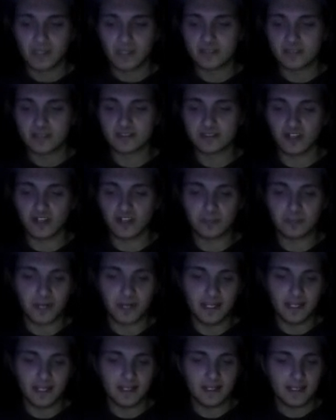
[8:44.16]

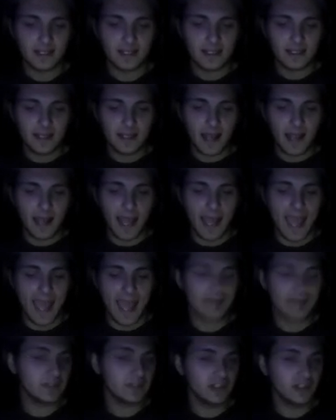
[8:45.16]
Starbright, I
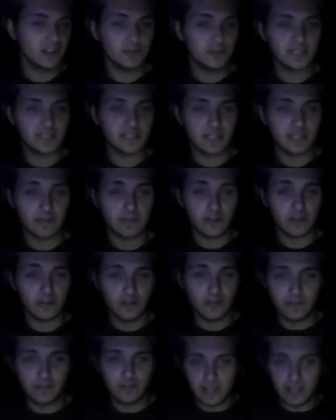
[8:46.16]
haven't used any of their
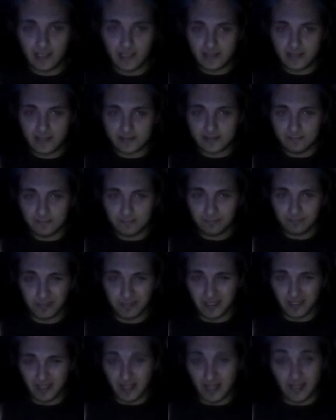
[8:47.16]
UV inks,
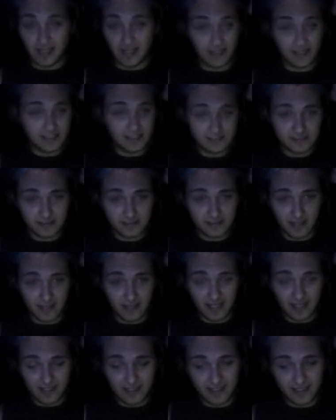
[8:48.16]
but I
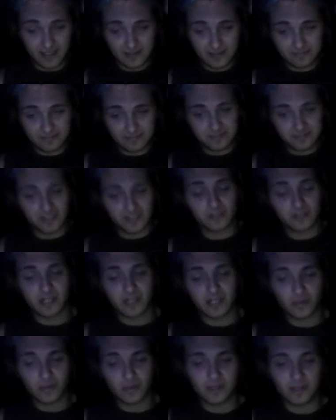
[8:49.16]
like
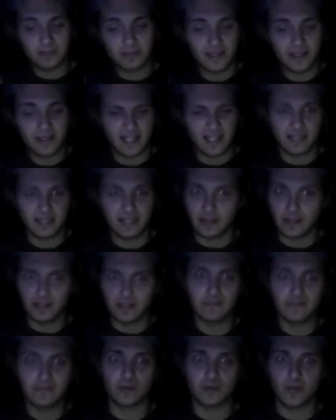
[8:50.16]
Starbright quite a bit. I
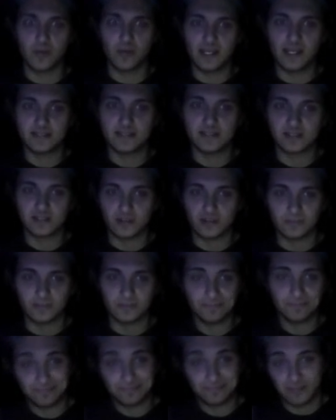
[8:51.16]
love their white, so
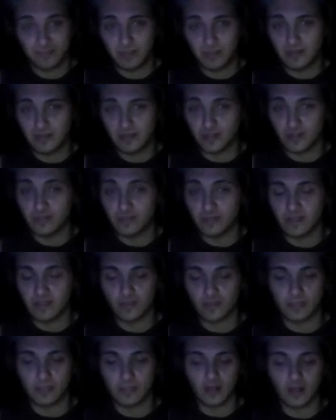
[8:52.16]
maybe their UV ink
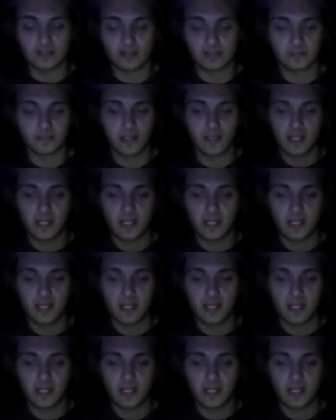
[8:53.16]
will be awesome.